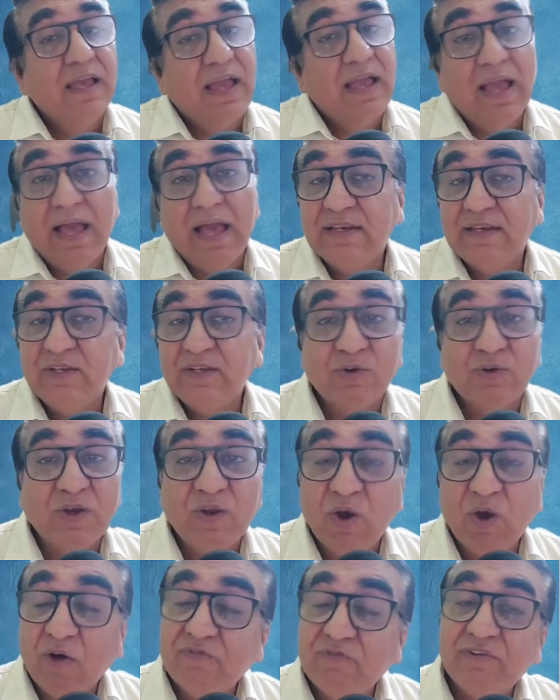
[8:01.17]
And you
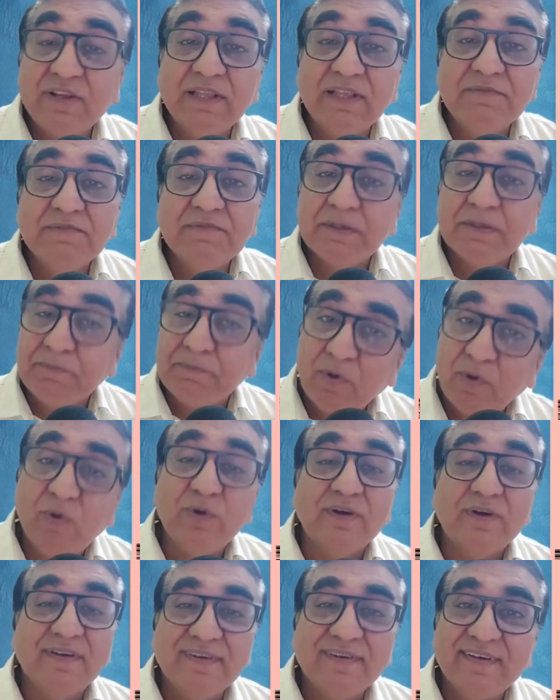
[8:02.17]
can offer them
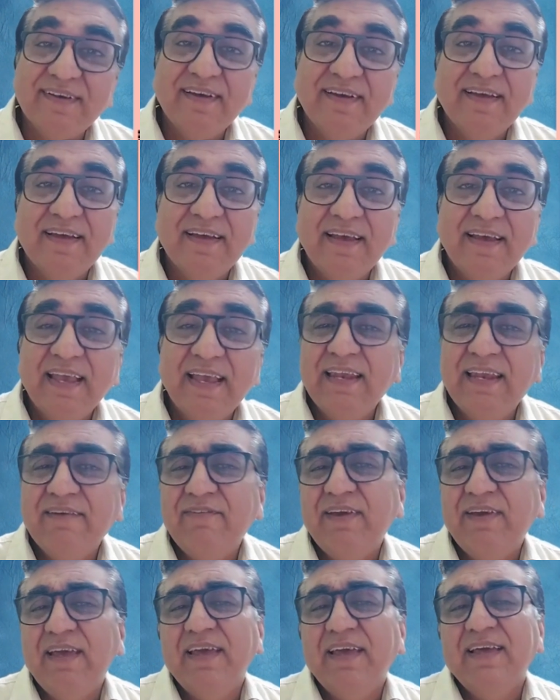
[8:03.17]
support in
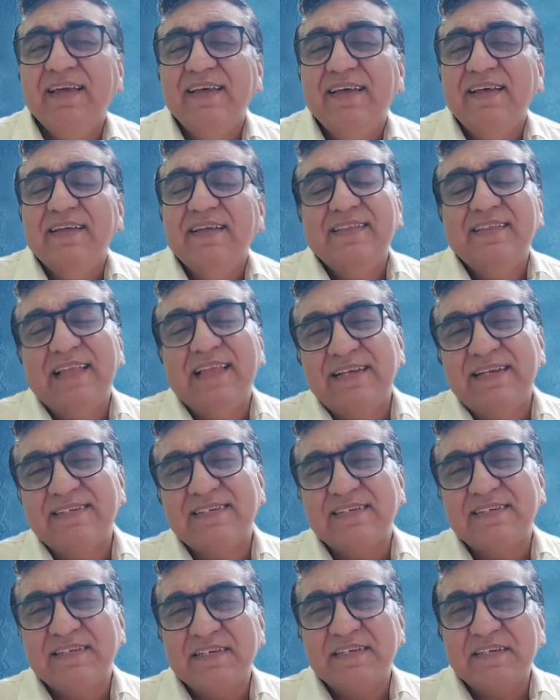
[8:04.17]
a way
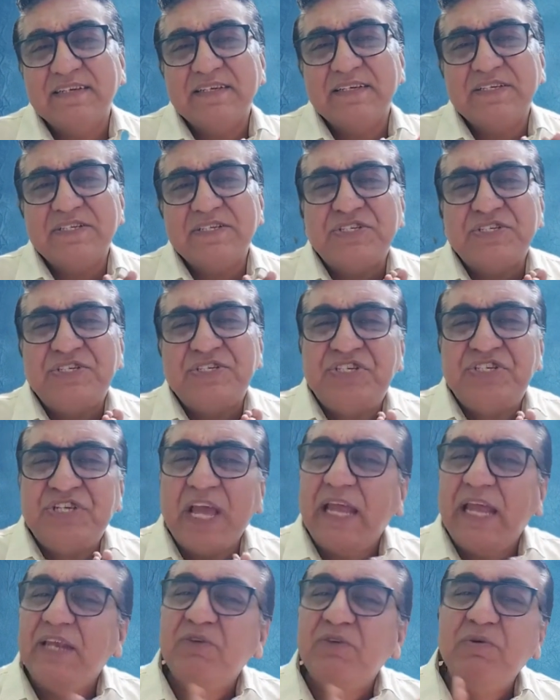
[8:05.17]
that's
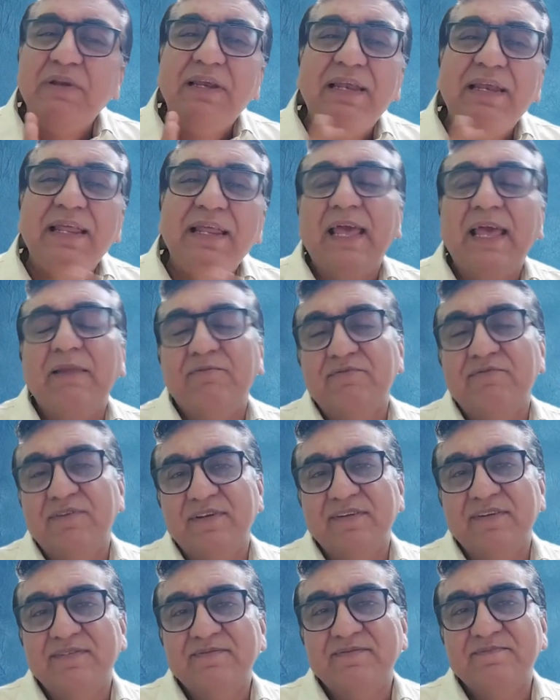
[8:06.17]
genuinely helpful.